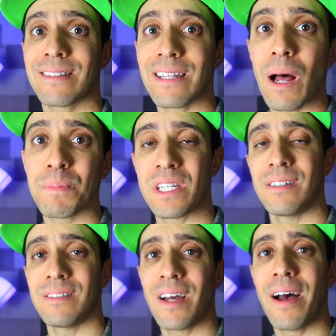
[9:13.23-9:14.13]
stops
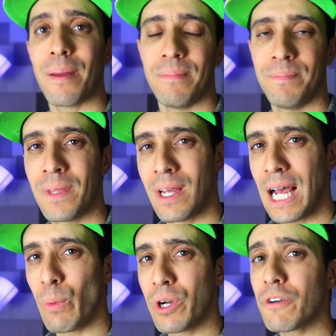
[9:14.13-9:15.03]
it in time.
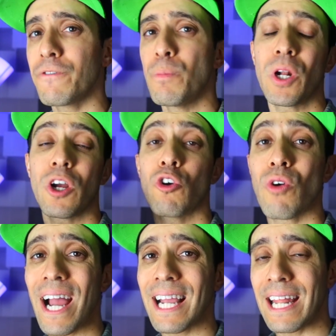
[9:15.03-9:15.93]
I wonder if you put a
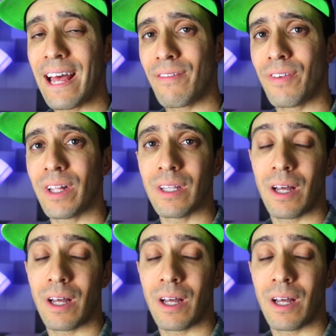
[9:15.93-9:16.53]
crack in half